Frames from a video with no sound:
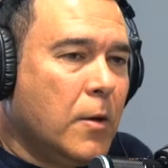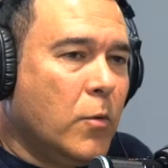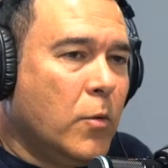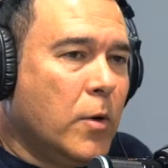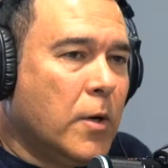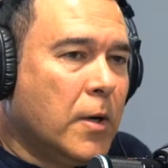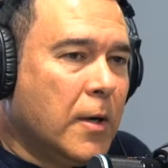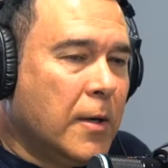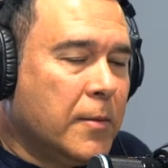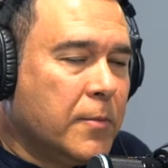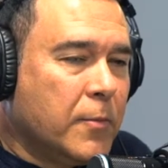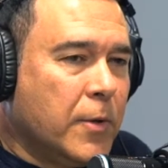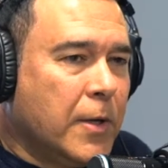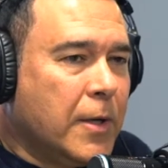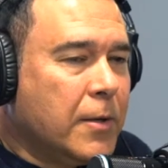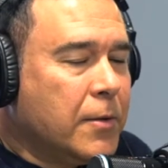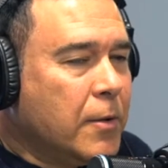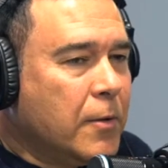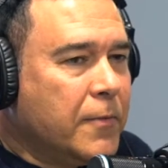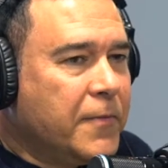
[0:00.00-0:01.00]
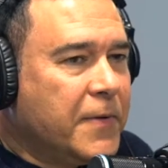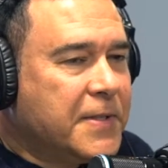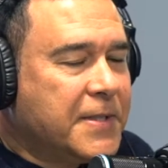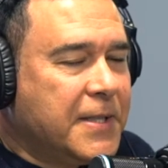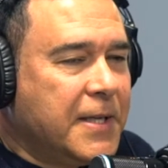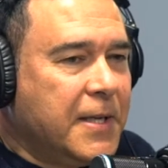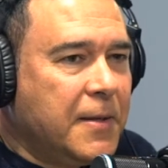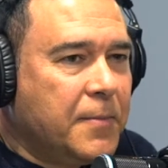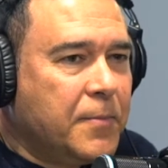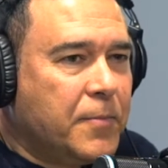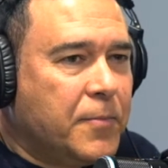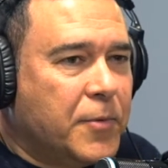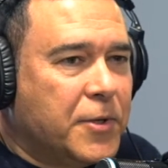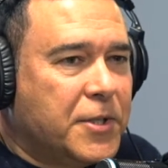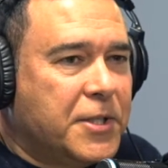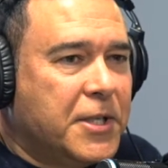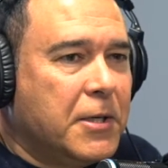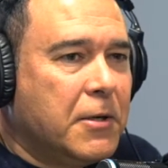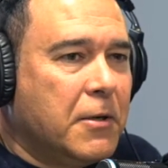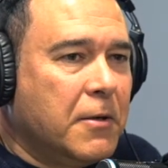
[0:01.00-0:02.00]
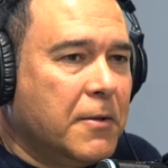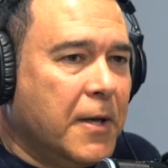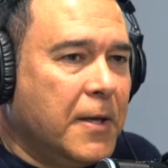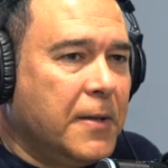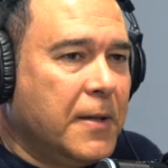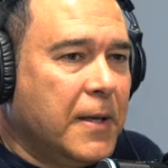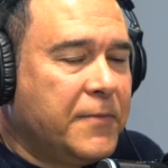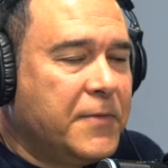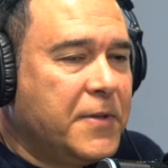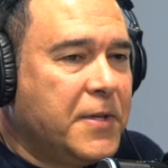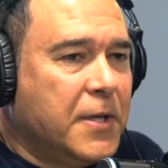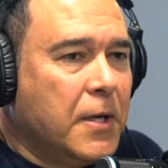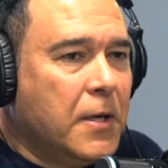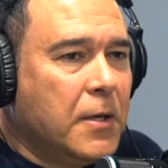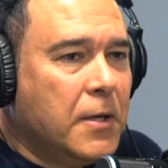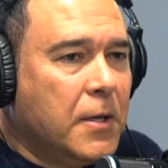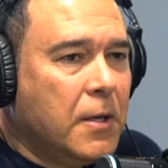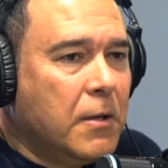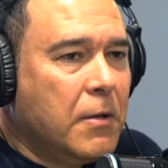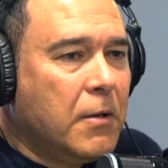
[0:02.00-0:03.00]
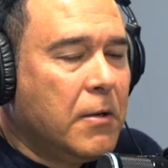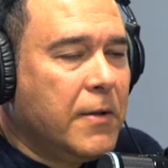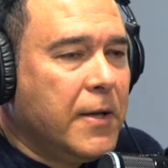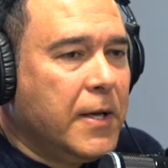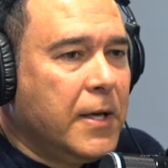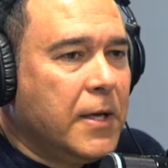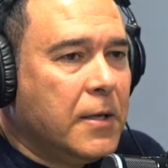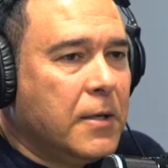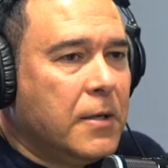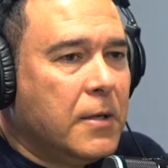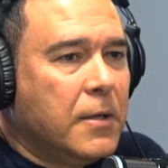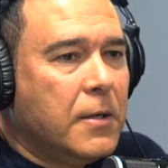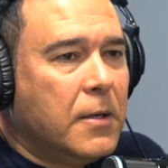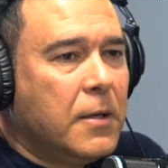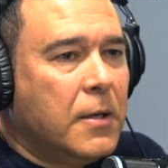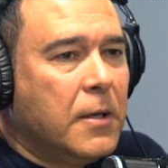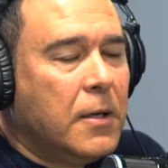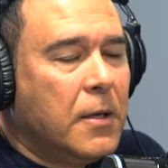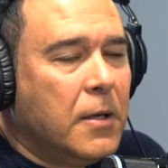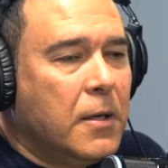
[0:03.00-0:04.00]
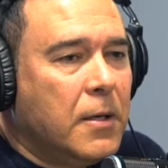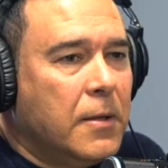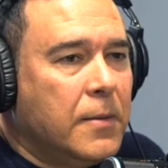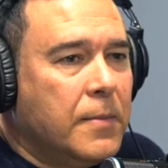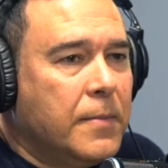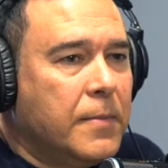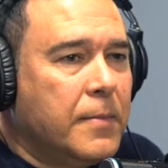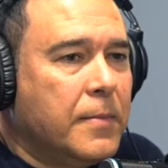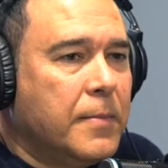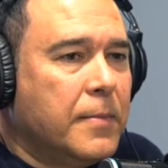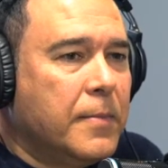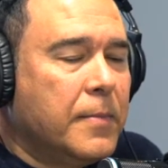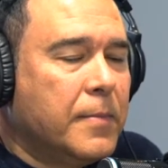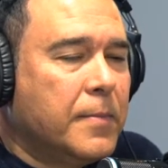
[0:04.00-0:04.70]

Well, I, well, I don't know if it's any particular thing they've done other than um,